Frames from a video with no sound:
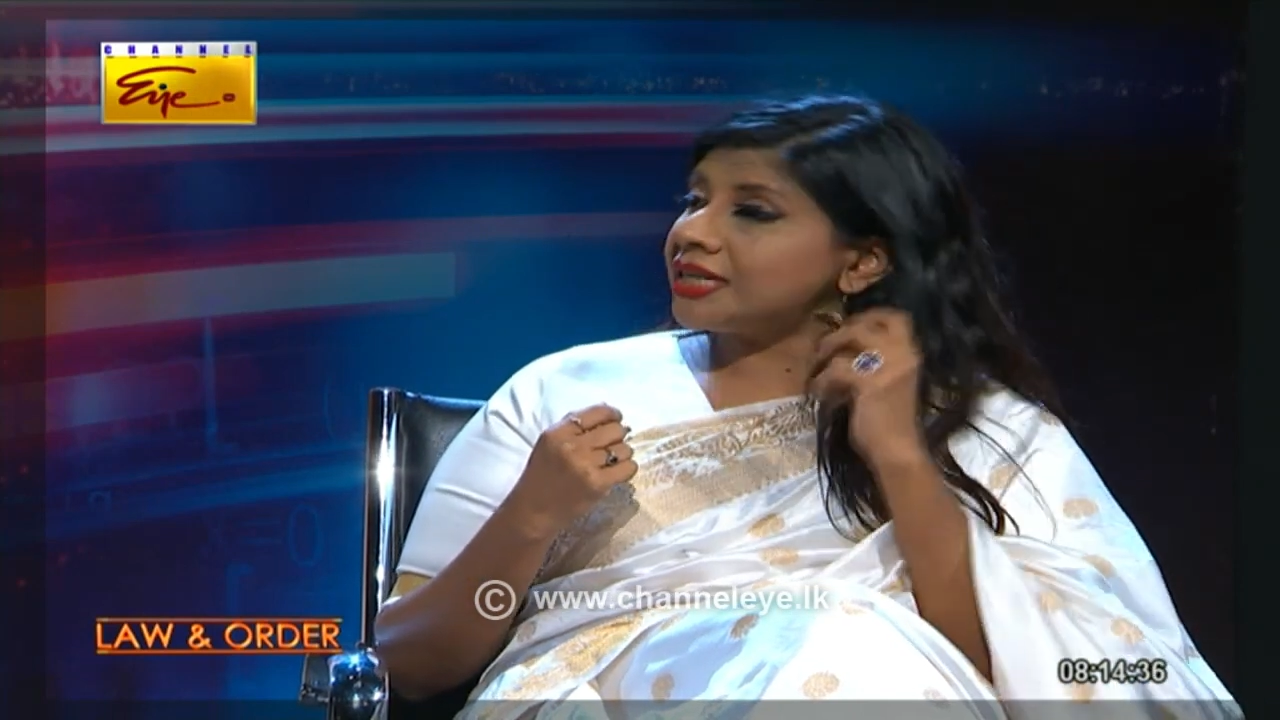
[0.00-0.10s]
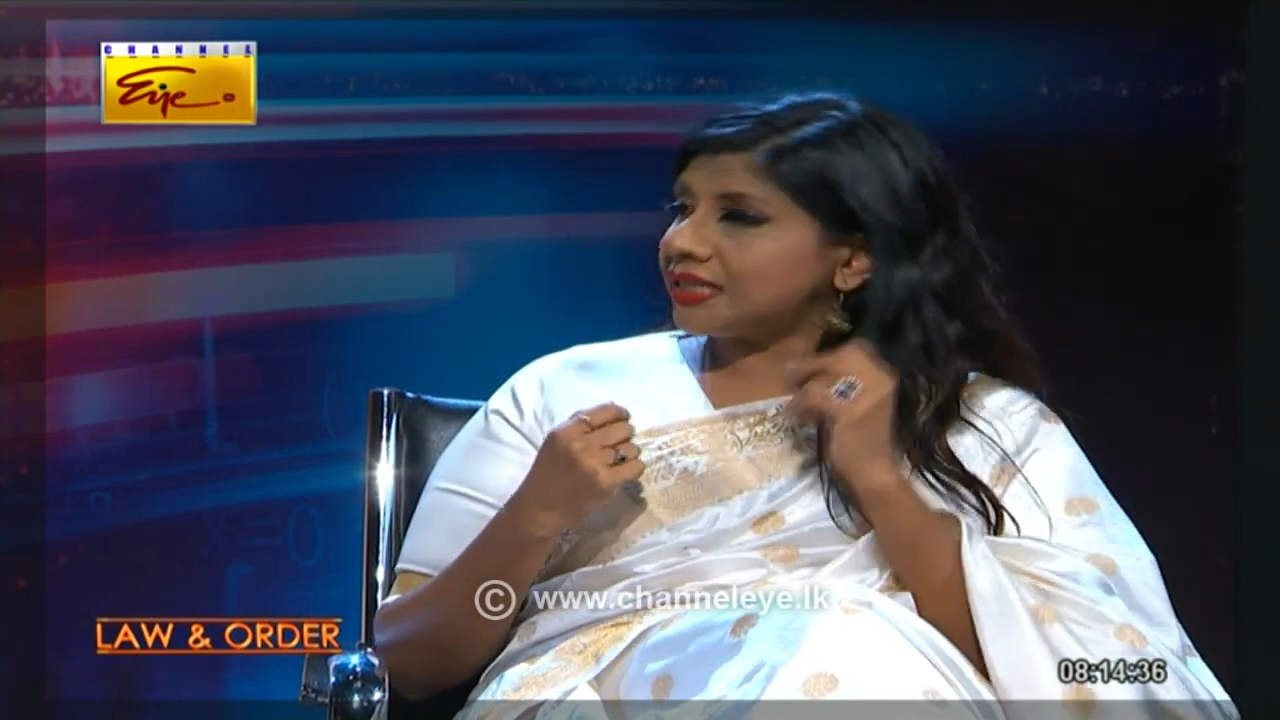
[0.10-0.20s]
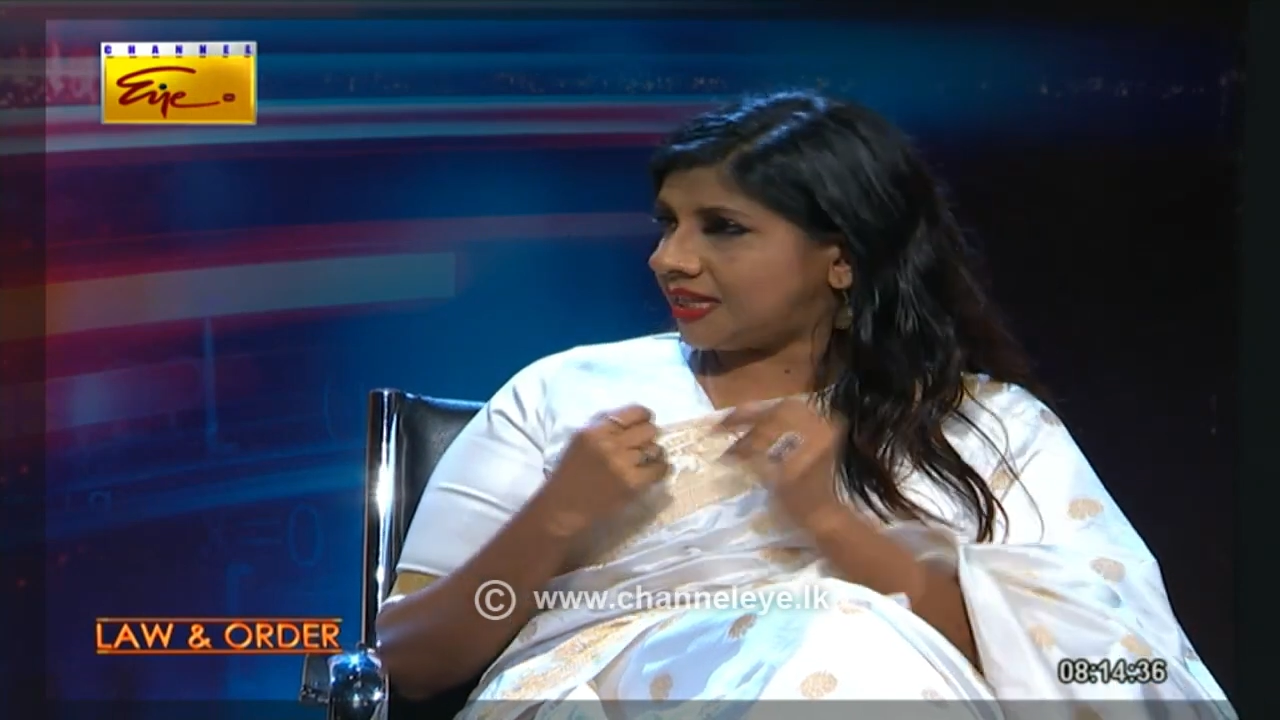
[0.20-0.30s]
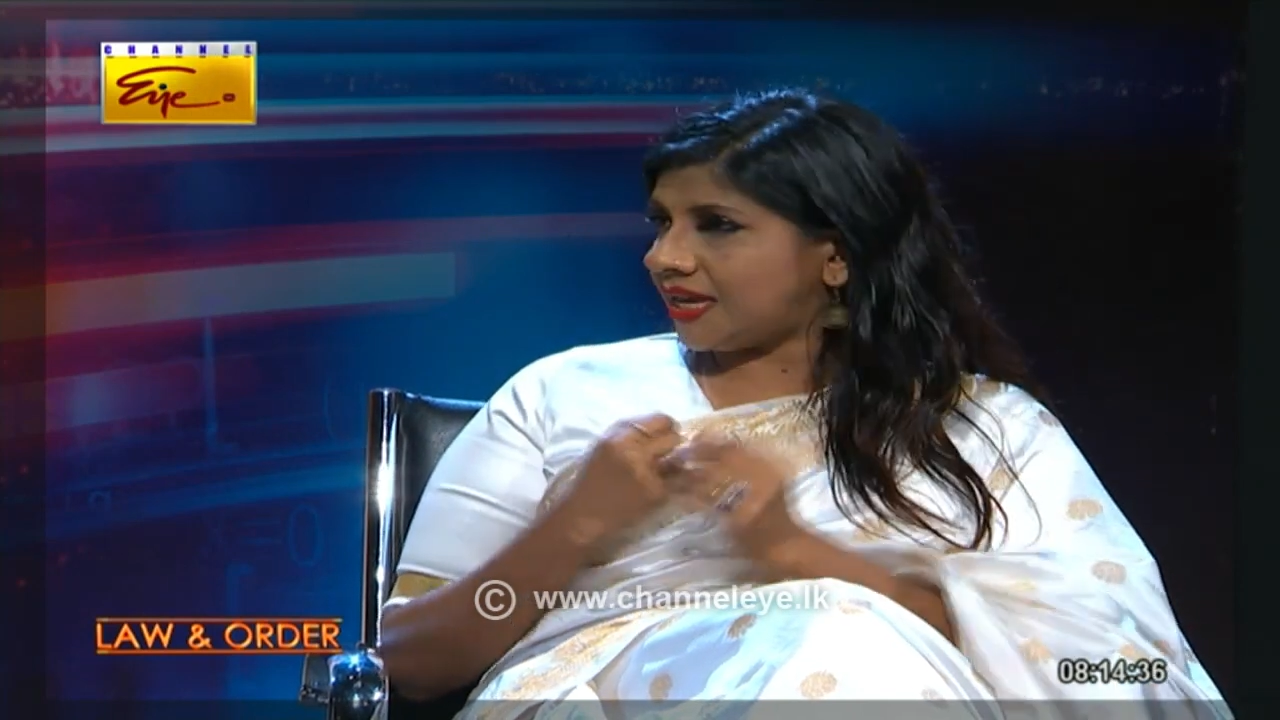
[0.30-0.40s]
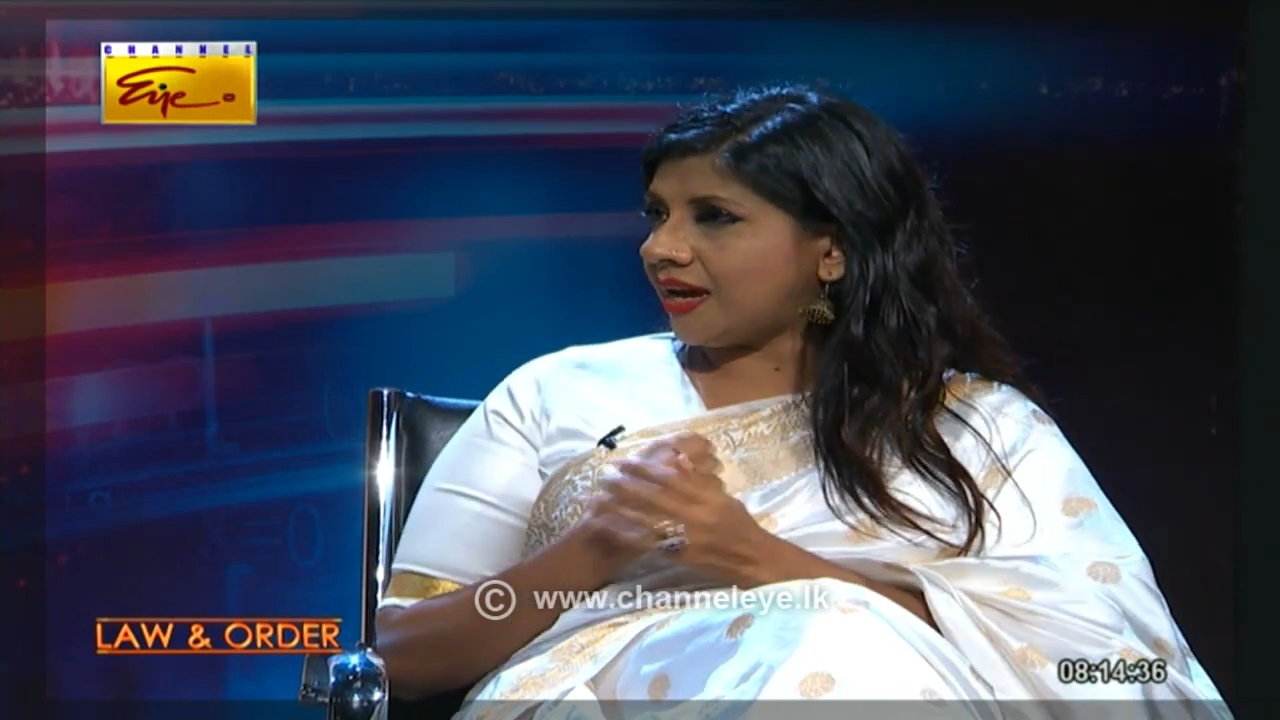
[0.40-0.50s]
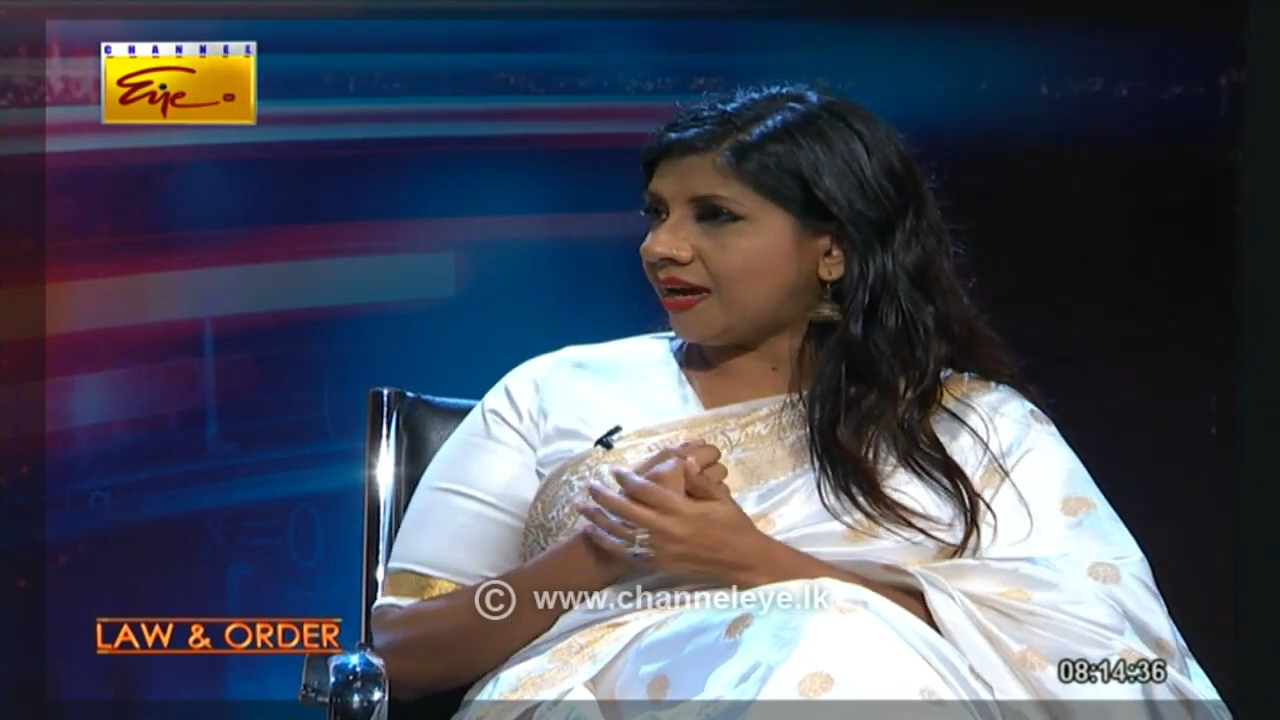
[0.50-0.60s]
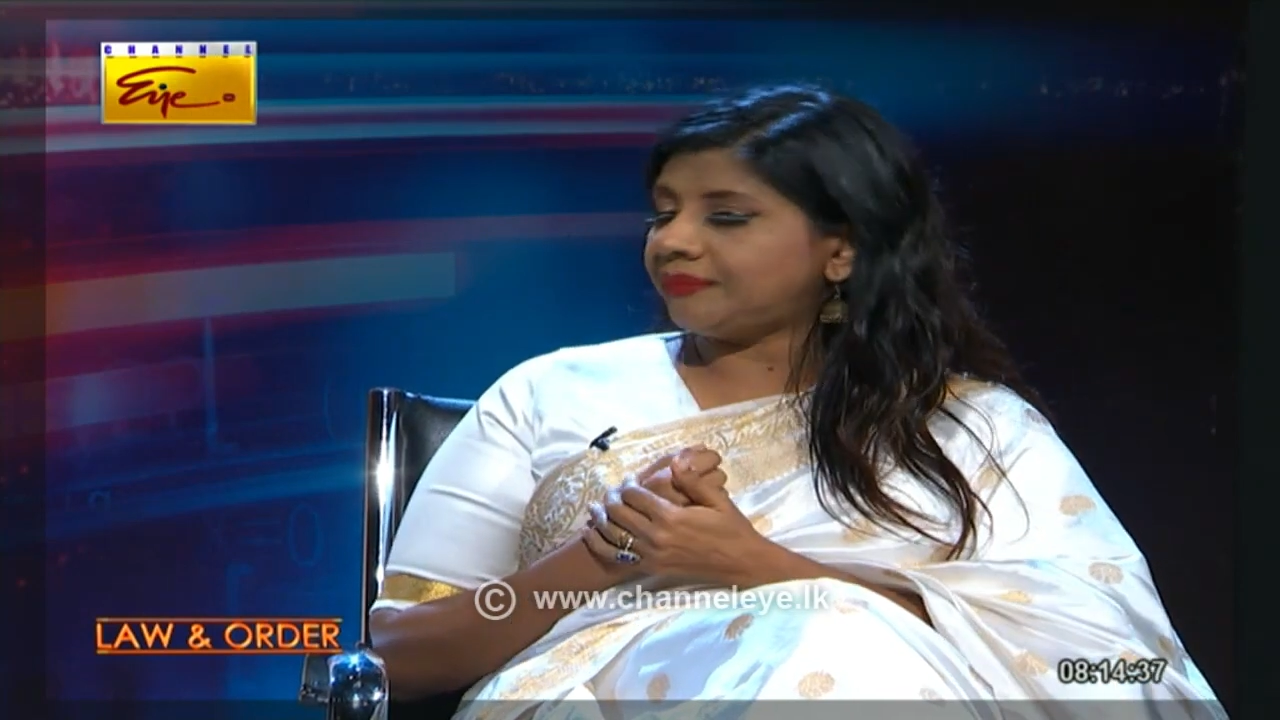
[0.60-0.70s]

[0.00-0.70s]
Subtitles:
is there,